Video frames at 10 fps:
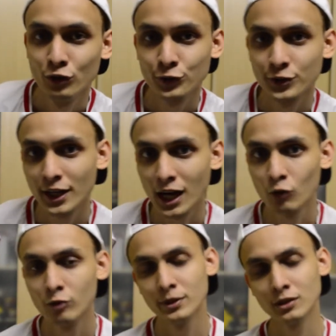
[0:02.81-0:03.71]
Today I
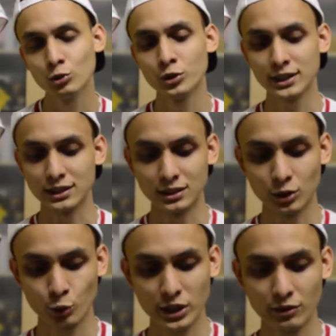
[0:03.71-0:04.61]
will be doing a
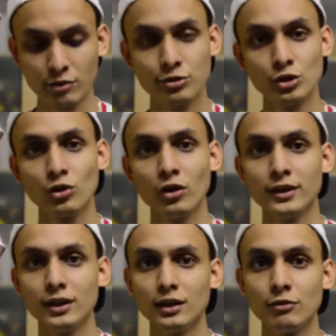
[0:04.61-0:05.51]
quick review on
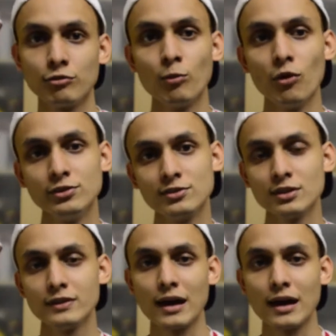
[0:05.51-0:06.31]
a football jersey